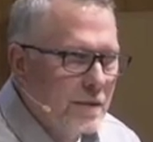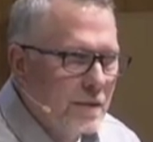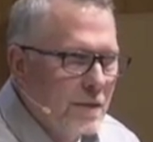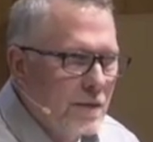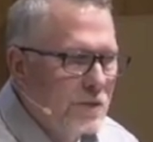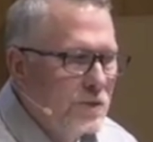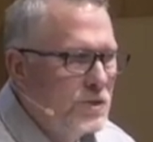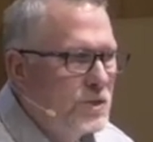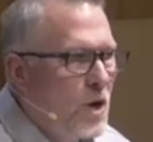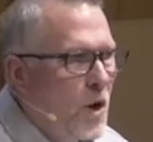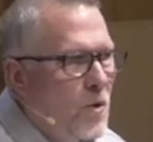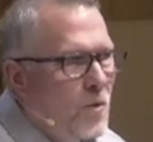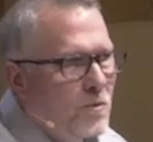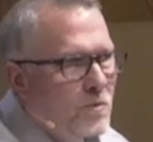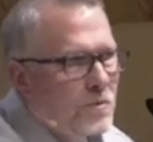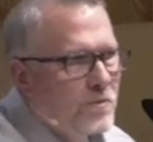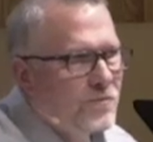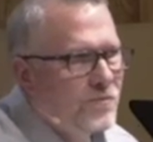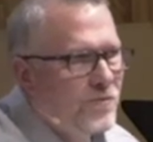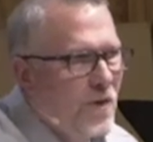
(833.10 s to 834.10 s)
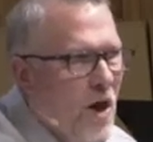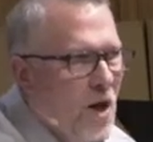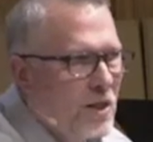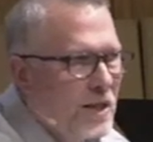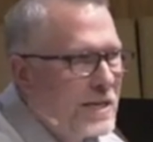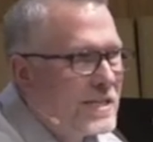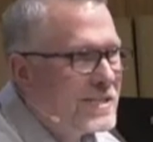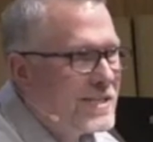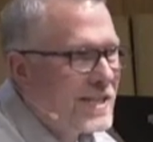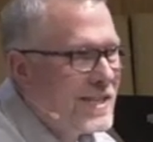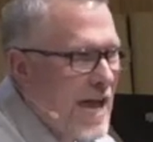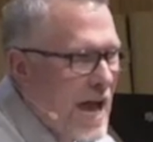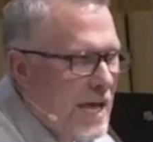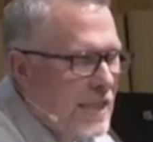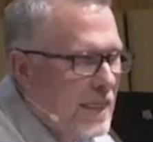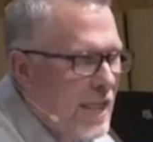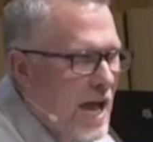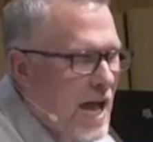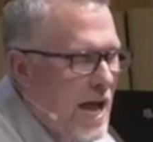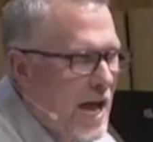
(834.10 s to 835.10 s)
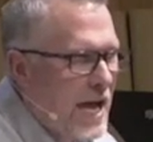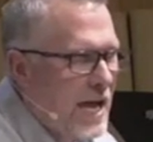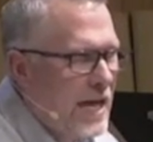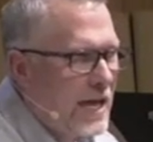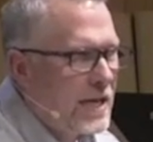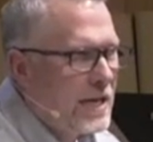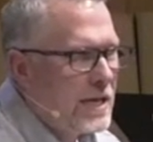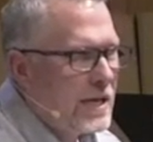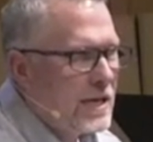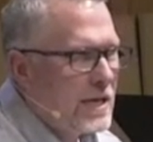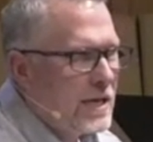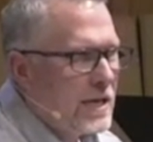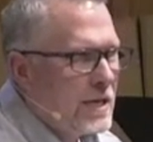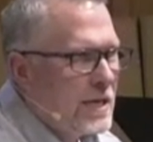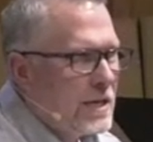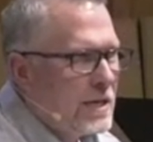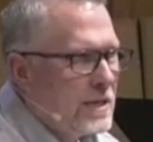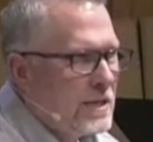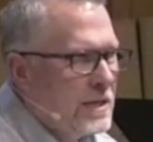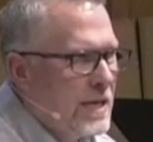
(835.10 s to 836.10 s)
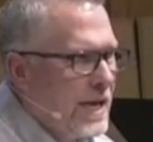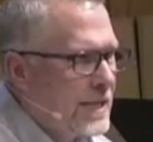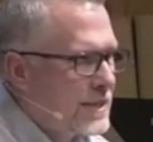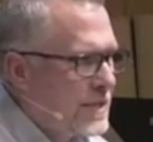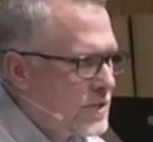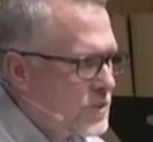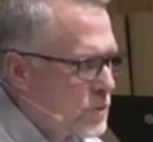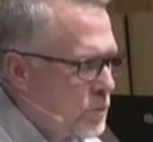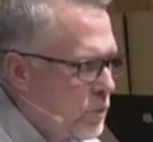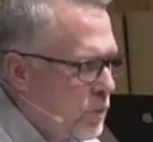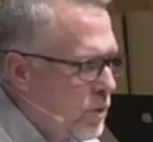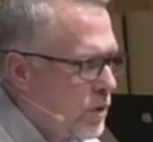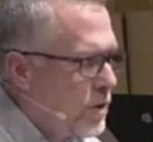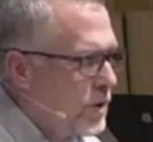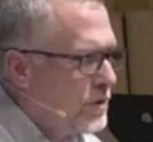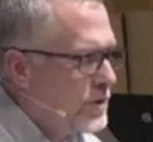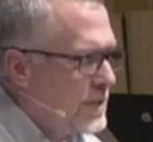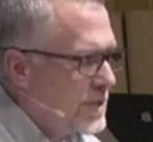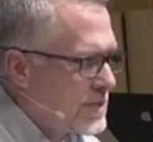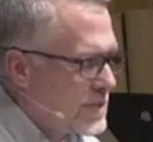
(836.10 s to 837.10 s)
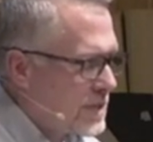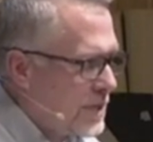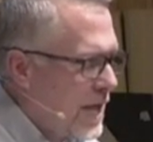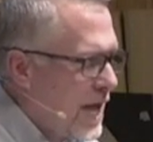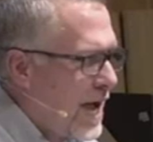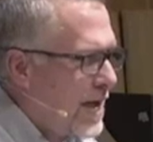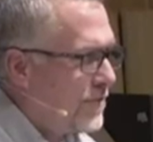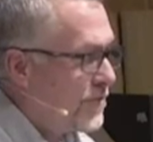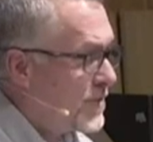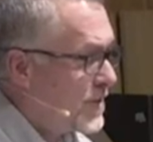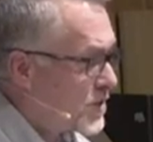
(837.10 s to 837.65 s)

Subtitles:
Don't fall into that lie that this world, this life, this